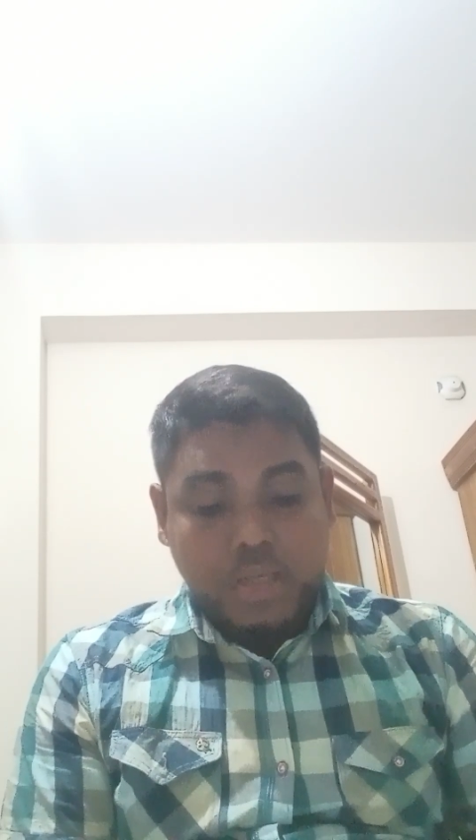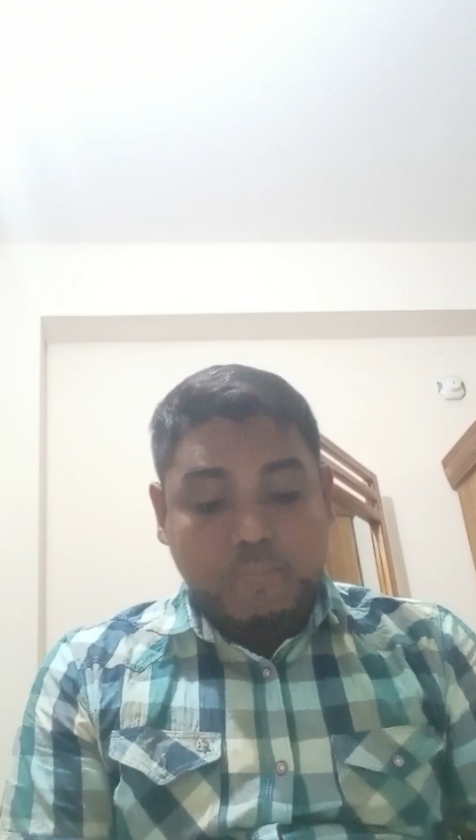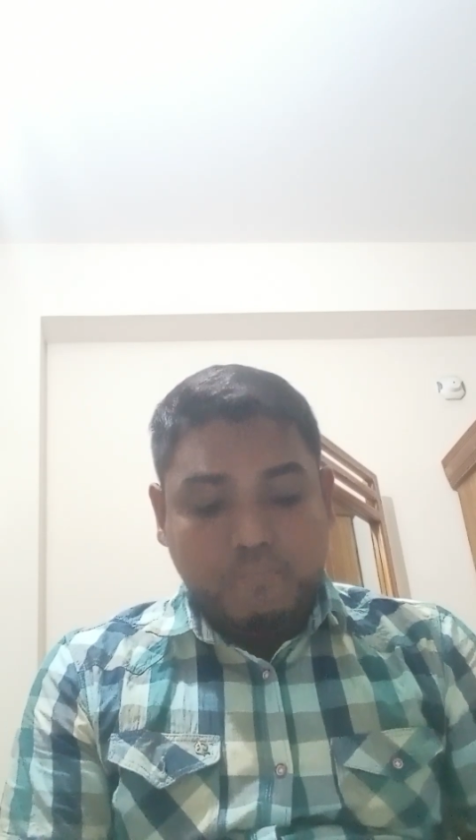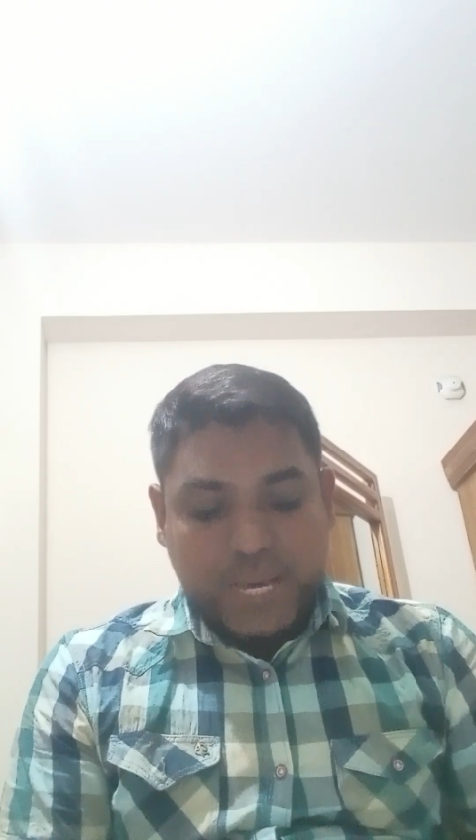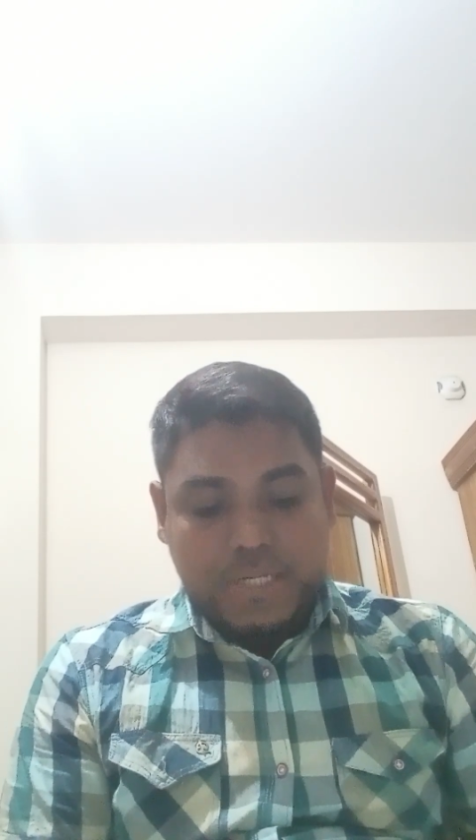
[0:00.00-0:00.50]

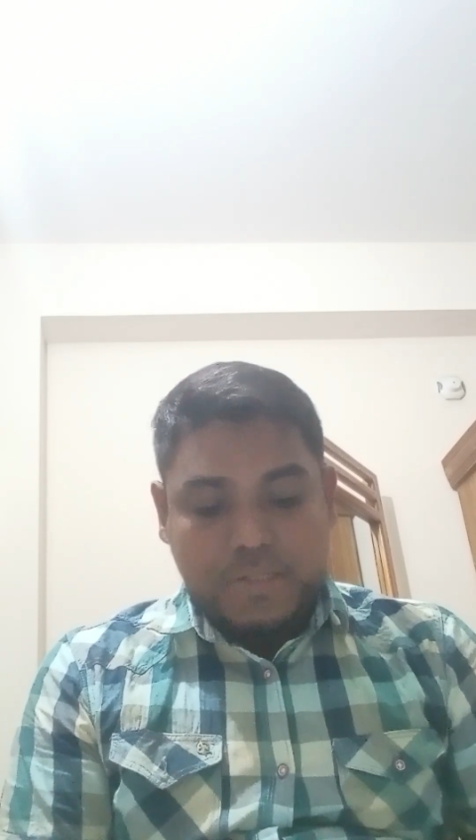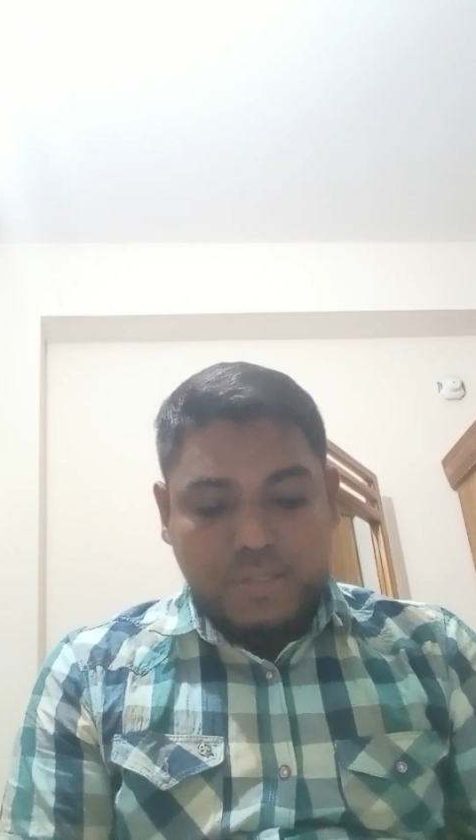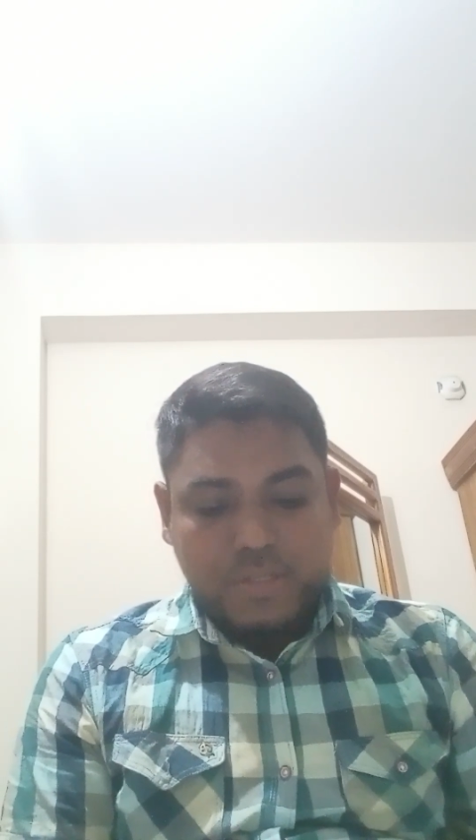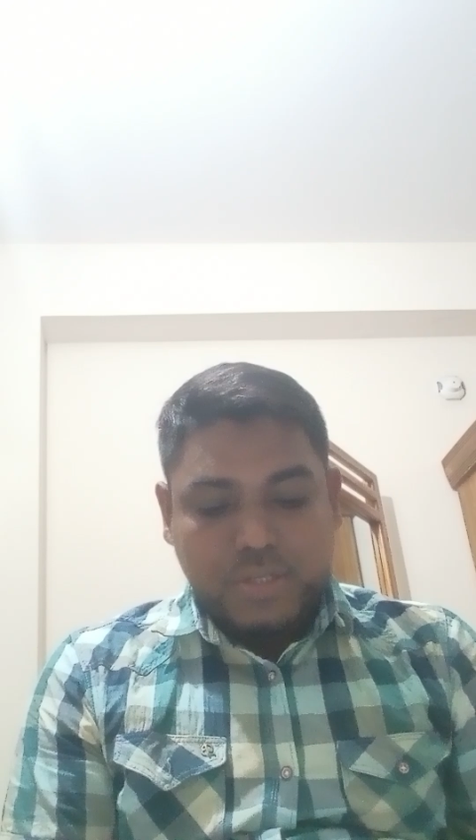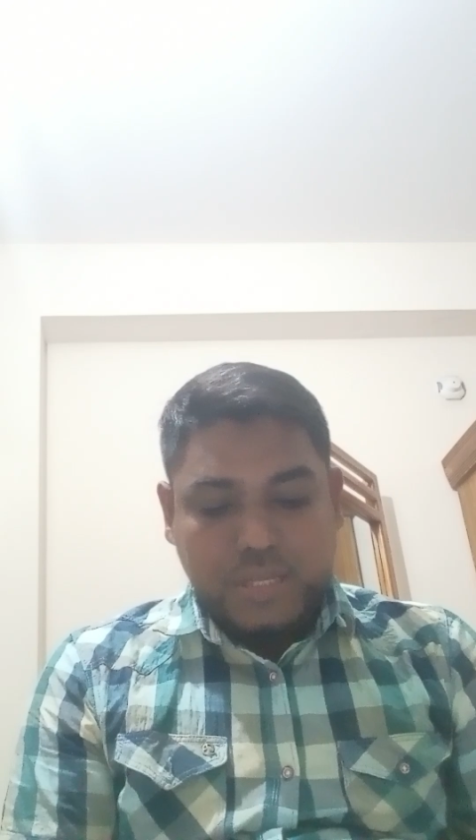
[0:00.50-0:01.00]
merits,
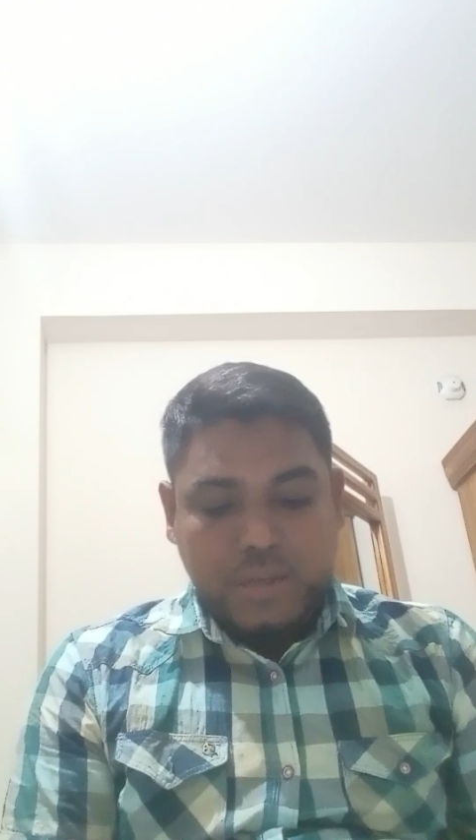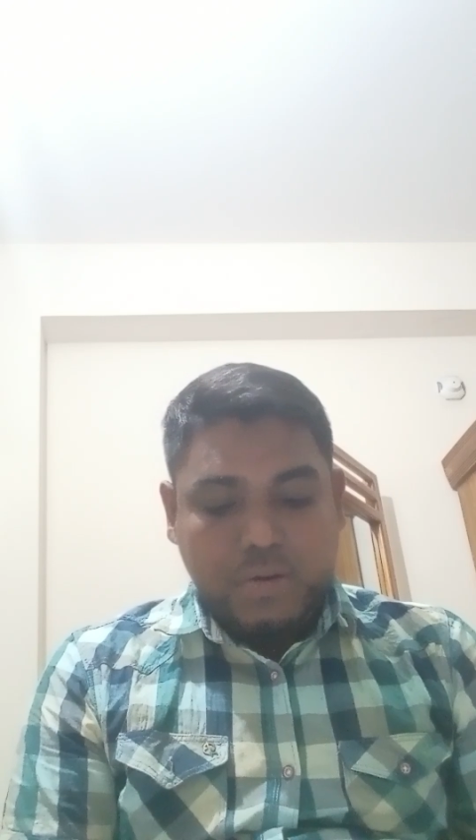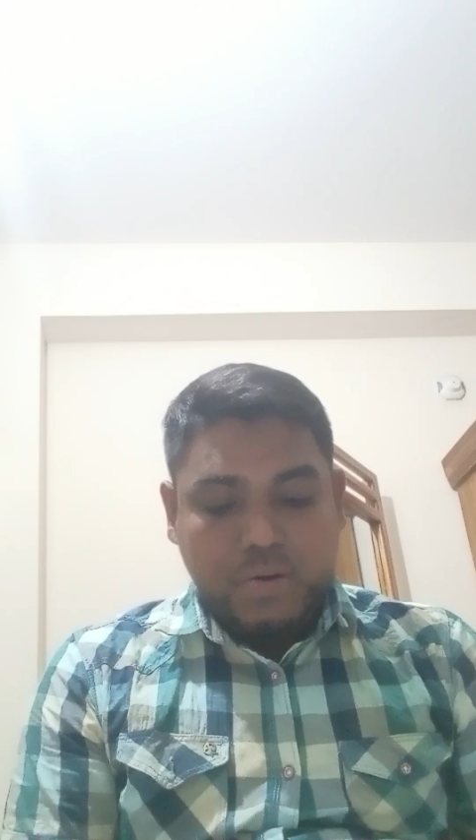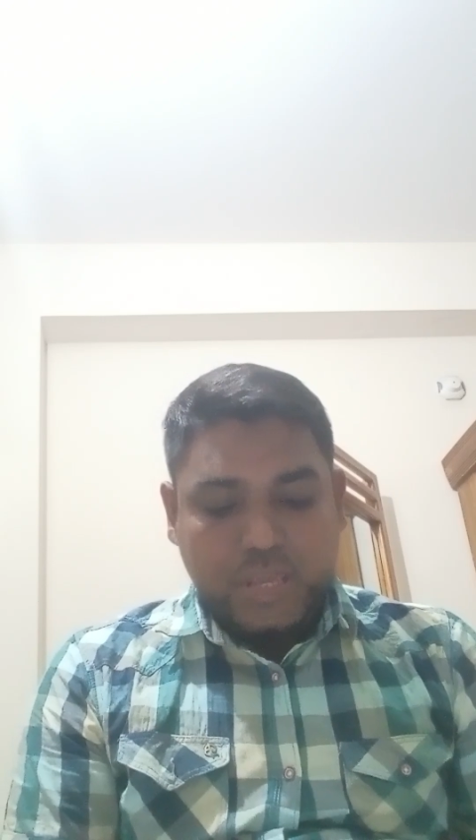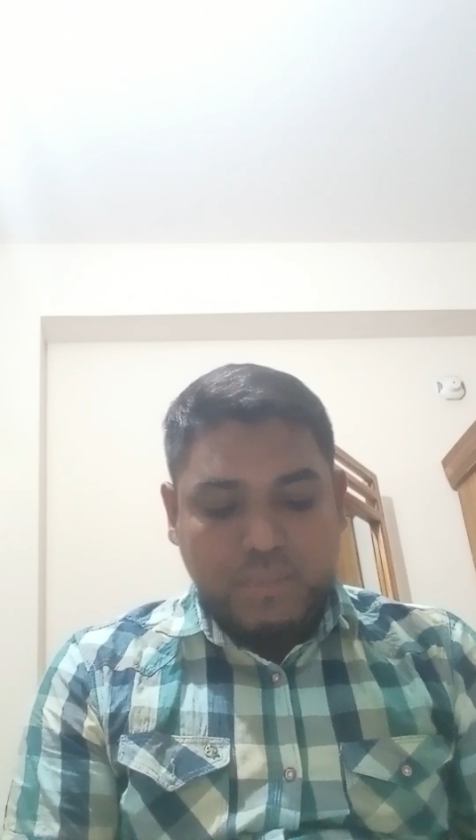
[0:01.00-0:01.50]
she or he